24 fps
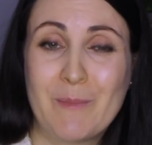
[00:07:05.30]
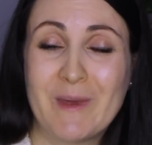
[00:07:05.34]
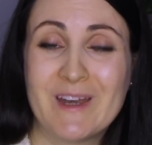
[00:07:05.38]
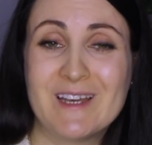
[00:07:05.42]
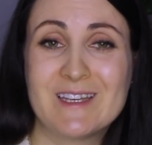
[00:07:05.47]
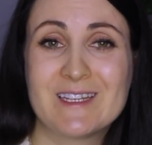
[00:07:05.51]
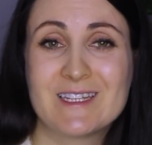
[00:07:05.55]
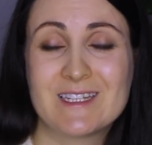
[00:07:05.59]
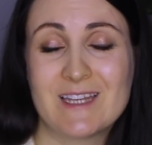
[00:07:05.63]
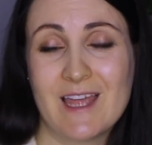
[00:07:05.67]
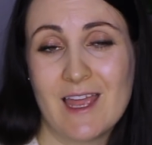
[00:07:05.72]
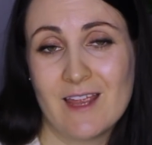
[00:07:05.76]
But
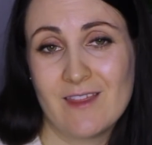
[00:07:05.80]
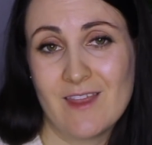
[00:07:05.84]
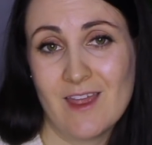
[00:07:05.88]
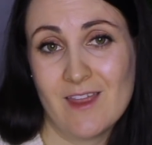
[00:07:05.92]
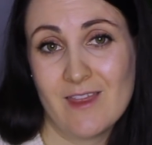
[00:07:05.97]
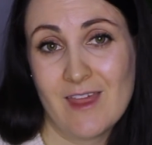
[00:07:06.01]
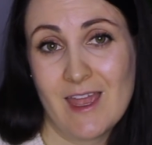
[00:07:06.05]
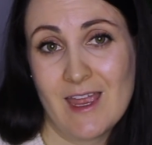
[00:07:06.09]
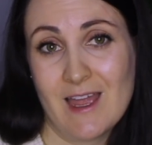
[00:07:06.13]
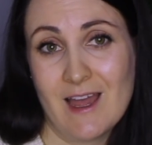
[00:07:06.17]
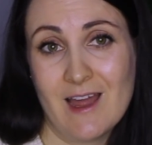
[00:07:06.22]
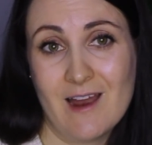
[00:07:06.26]
in saying
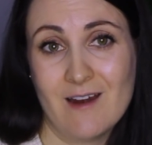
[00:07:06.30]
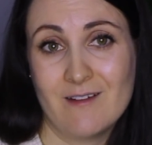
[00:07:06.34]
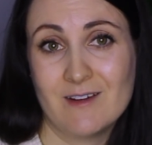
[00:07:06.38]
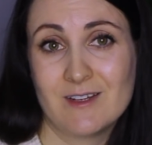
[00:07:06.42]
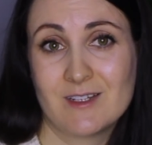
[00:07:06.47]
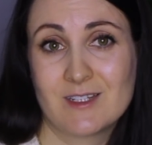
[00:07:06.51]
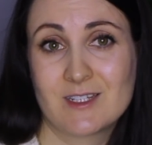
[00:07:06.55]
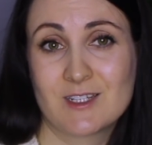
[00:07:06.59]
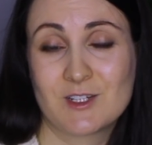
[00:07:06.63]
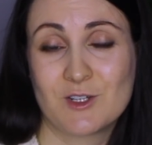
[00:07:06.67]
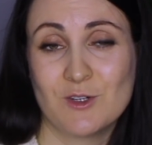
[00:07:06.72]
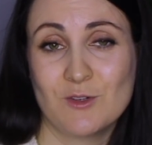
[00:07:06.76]
that, they are in
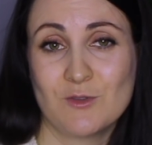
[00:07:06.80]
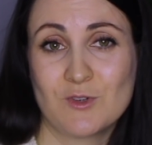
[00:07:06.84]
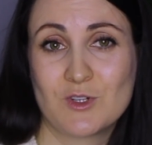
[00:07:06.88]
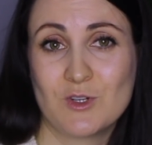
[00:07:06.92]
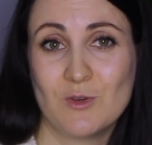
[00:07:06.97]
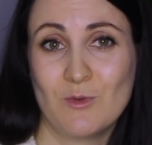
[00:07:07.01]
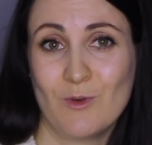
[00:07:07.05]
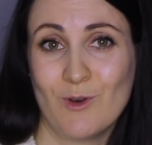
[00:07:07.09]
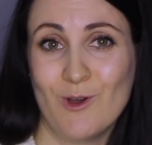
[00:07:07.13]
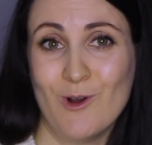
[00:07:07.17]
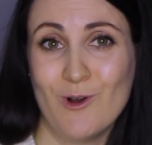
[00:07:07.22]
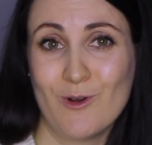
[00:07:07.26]
school
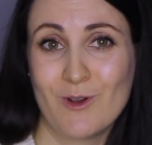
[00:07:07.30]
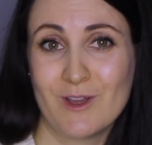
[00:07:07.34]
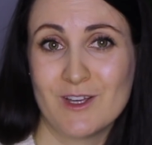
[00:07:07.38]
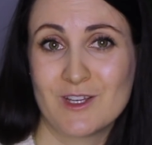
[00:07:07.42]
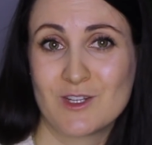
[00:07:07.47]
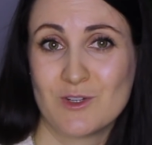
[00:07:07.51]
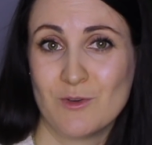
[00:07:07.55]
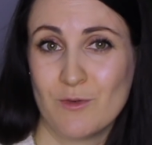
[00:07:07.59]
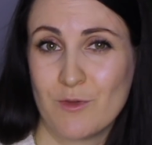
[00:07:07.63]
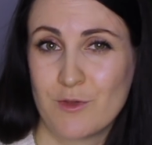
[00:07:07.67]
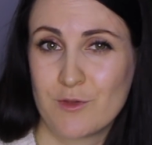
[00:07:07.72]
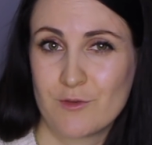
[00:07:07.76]
till longer,
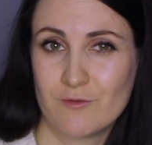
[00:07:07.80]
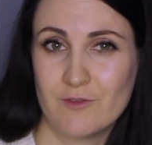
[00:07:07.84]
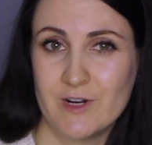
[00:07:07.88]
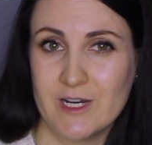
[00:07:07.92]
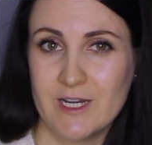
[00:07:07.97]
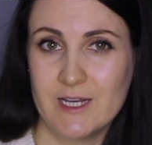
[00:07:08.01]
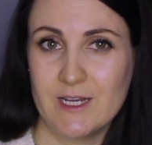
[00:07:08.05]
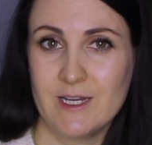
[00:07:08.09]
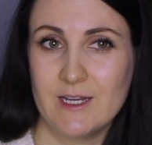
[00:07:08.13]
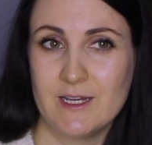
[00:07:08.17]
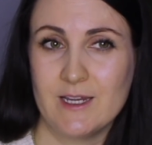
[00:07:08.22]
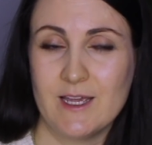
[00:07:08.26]
till
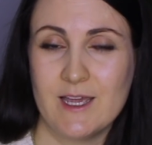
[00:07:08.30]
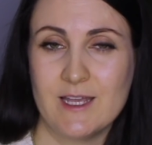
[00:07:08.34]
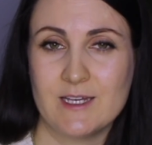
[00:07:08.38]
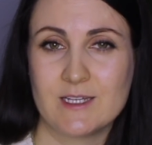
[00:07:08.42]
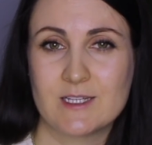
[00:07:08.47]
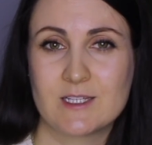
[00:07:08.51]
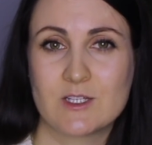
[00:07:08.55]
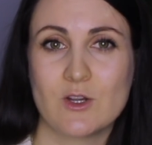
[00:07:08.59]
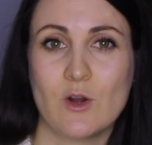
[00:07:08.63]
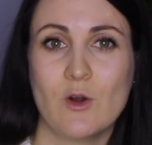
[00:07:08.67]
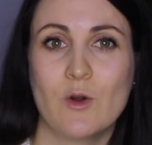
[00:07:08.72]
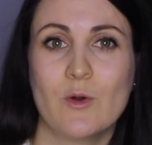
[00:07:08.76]
3, and
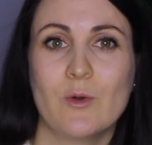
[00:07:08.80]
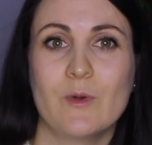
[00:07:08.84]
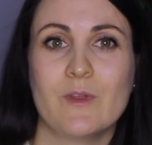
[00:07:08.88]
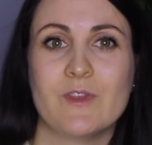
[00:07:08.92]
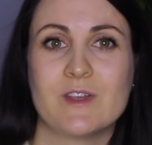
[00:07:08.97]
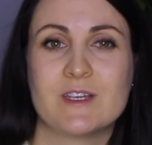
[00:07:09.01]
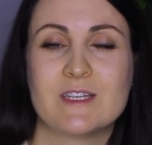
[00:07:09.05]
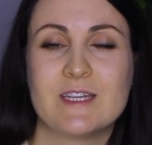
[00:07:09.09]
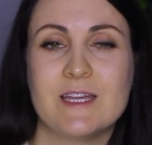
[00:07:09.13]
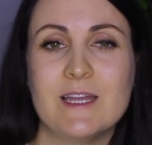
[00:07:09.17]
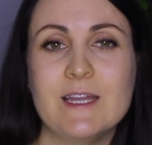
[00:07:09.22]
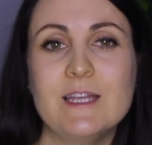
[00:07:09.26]
so
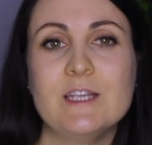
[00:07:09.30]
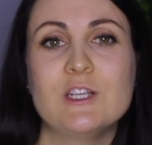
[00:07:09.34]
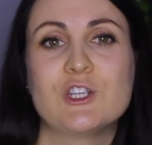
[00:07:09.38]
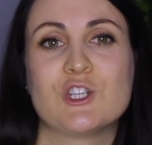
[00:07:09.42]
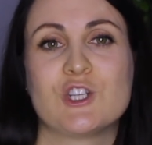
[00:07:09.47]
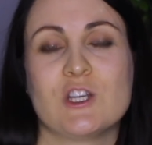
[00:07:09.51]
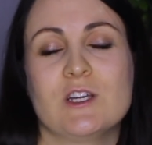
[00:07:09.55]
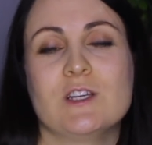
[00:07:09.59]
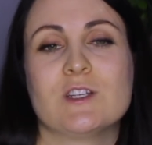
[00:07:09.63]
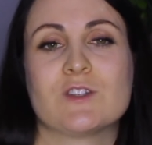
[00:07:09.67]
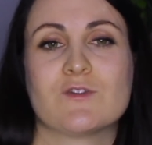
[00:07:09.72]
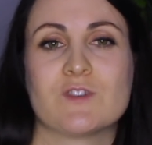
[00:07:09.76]
the
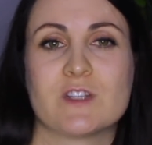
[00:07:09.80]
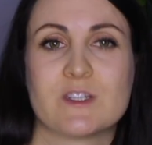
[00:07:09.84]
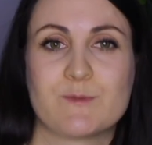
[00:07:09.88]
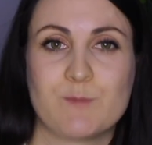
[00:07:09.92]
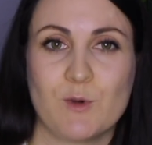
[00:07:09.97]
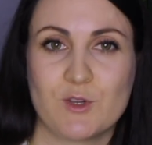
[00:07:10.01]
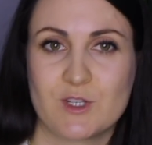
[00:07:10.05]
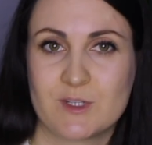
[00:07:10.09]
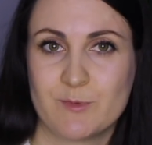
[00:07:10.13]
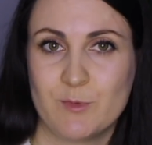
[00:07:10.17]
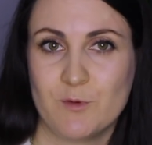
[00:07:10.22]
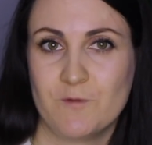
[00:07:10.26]
teacher is
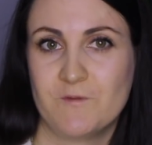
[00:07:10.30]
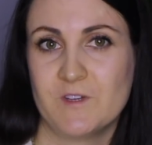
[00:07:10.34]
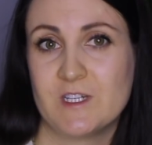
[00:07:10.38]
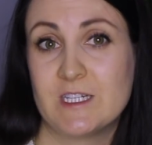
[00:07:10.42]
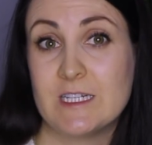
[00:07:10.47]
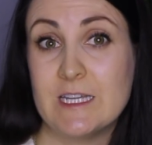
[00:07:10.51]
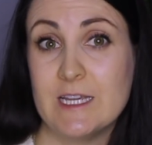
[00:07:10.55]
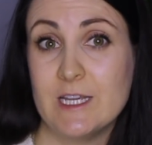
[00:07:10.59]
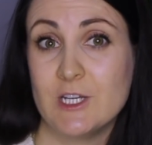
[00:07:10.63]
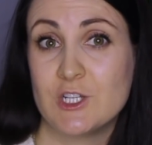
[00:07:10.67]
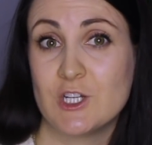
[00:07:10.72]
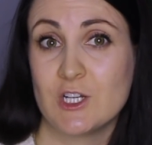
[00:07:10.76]
responsible for
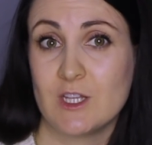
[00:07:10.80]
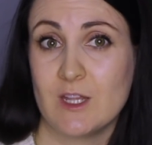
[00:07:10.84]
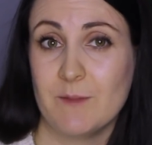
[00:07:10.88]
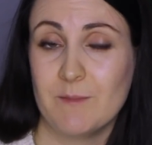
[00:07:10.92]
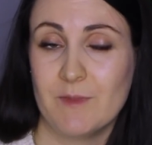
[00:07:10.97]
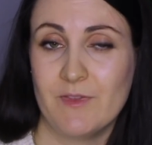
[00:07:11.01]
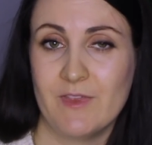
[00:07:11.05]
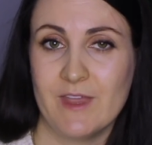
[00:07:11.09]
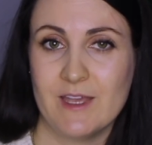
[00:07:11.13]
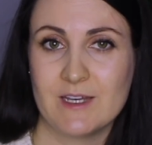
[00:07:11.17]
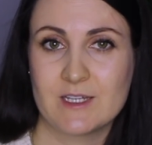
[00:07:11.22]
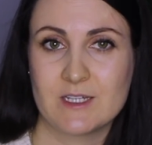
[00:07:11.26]
teaching them
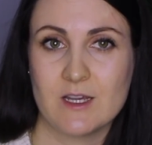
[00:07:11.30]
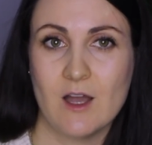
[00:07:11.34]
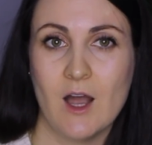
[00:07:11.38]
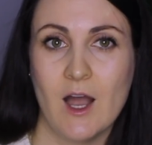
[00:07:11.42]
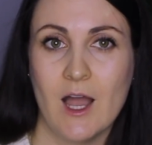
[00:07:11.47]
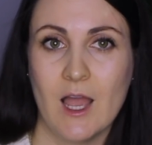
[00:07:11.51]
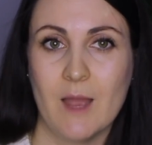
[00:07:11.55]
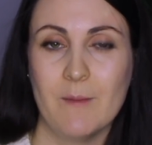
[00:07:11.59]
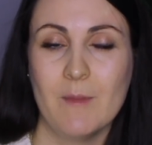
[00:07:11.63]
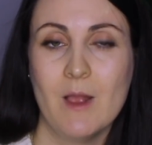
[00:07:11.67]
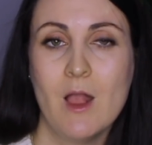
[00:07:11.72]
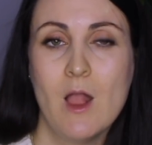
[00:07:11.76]
in that
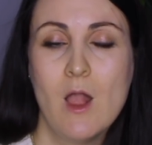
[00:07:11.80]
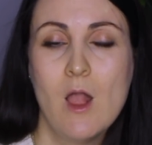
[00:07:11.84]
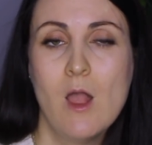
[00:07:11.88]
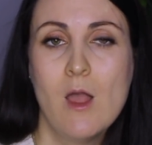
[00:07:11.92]
time.